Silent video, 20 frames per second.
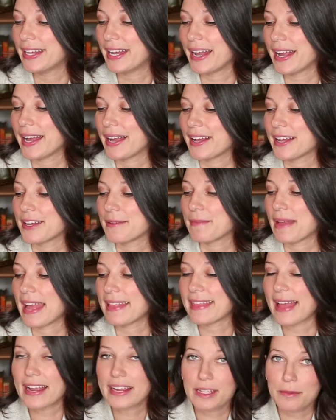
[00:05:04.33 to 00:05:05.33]

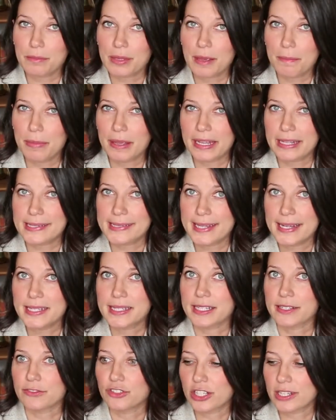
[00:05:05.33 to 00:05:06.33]
And that can be a big
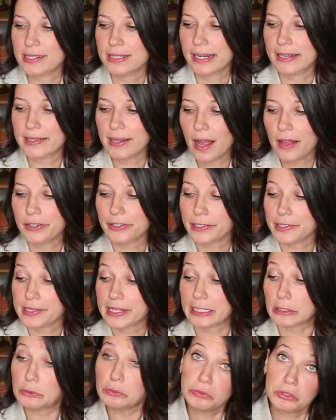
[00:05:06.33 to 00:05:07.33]
incentive. Just $9,
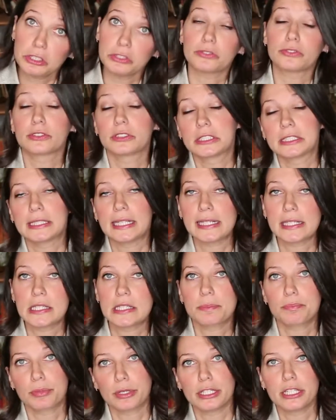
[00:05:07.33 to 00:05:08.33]
like, whew,
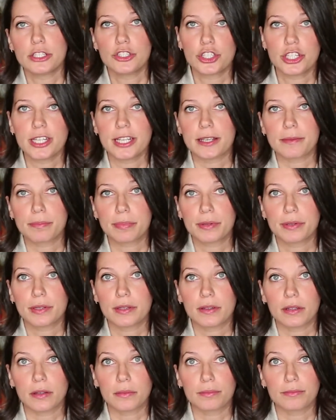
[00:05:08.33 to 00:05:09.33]
that's pretty cheap
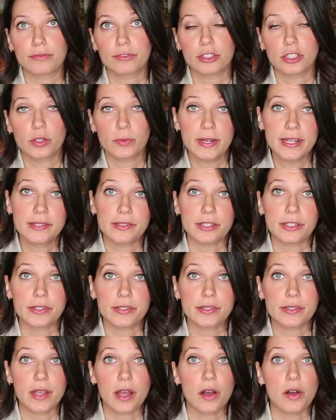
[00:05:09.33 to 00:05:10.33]
for a razor.
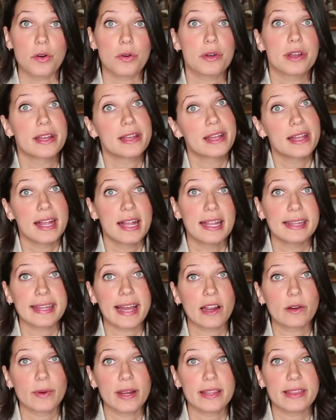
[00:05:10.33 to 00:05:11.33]
So
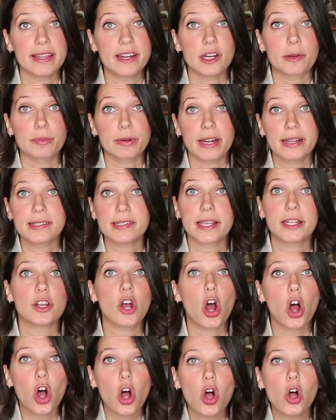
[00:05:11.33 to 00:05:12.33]
that right there, price can
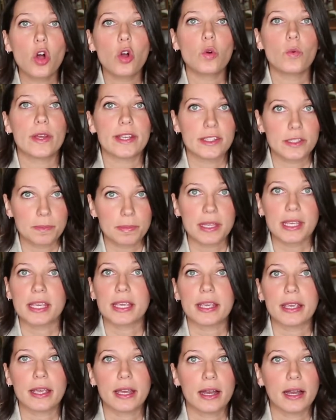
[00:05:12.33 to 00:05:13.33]
always
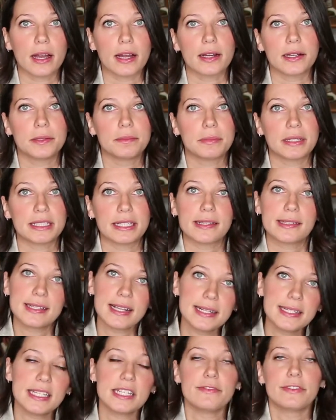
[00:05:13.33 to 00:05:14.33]
be an
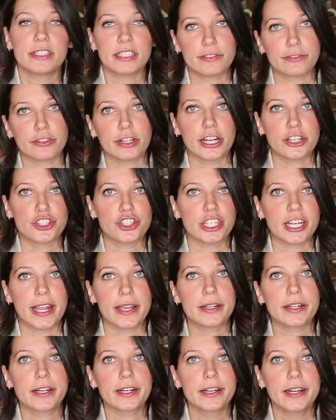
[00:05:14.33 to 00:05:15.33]
incentive, a
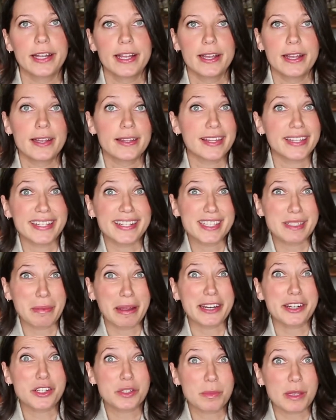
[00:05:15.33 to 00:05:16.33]
differentiator that
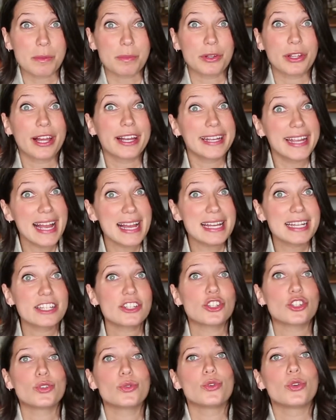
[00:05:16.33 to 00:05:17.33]
inspires people, again,
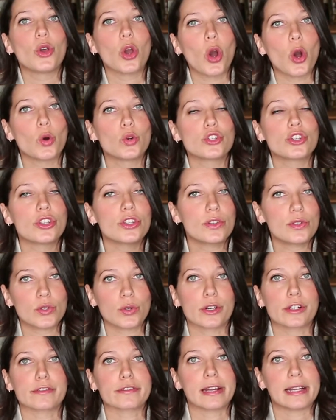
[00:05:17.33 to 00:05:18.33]
to go to the
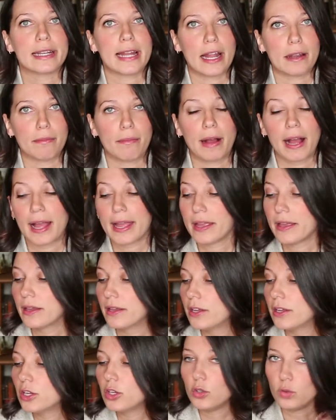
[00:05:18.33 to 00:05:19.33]
storefront and buy,
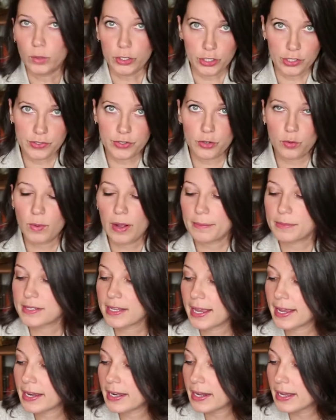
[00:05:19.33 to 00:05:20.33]
which is your
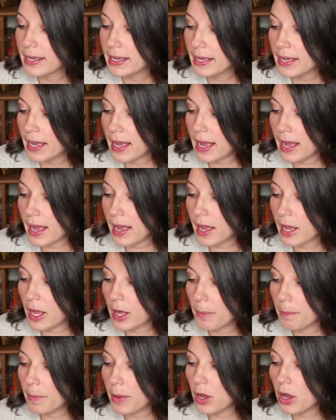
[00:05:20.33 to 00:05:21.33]
website.
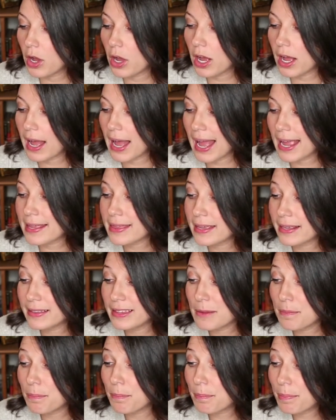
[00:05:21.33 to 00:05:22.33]
I think
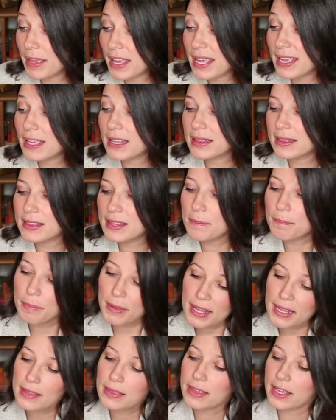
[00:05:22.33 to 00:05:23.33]
the
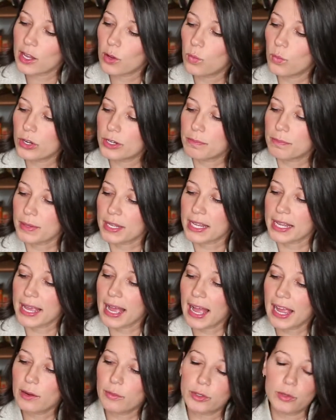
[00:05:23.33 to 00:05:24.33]
big thing would be,
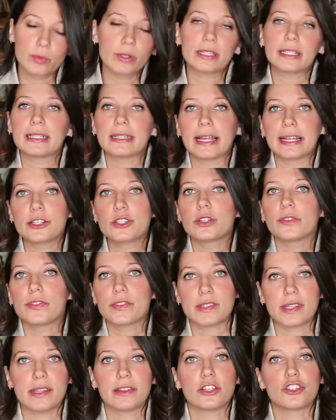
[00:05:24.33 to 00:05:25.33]
I would really like to have
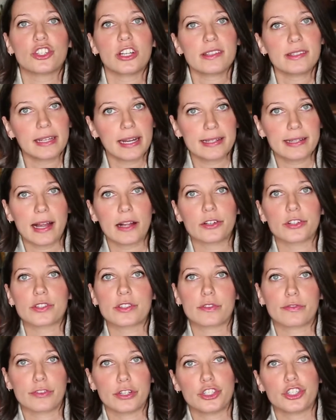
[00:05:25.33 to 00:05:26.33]
seen the just $9,
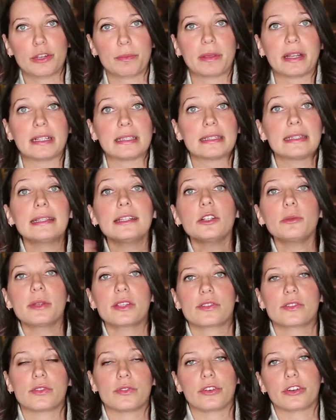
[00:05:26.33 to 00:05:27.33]
the free shipping a little bit
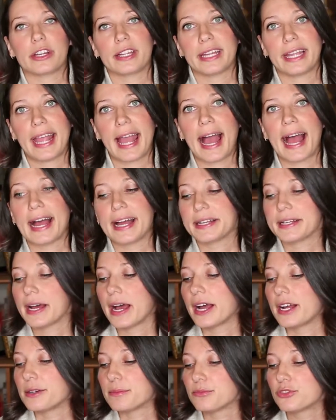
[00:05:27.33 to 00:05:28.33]
sooner in the ad,
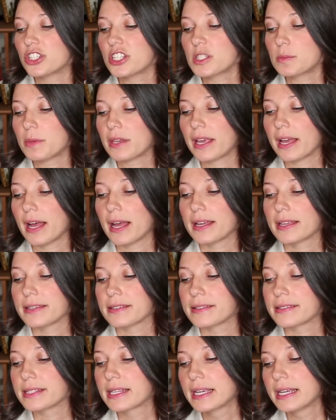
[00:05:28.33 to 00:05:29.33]
just
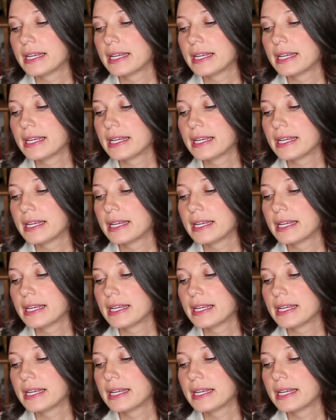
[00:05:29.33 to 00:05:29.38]
because